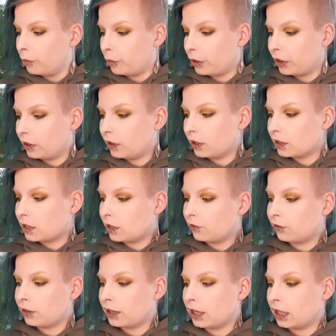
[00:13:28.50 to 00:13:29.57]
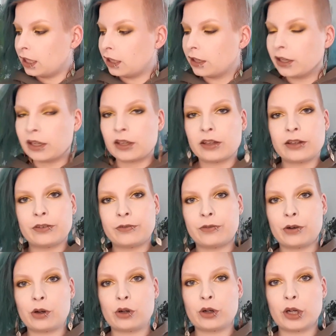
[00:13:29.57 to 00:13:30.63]
But that is everything
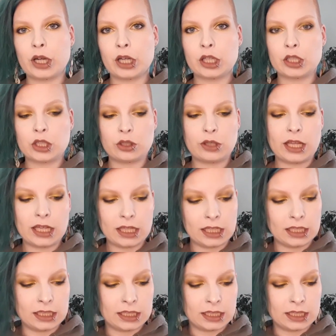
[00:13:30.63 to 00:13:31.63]
for today.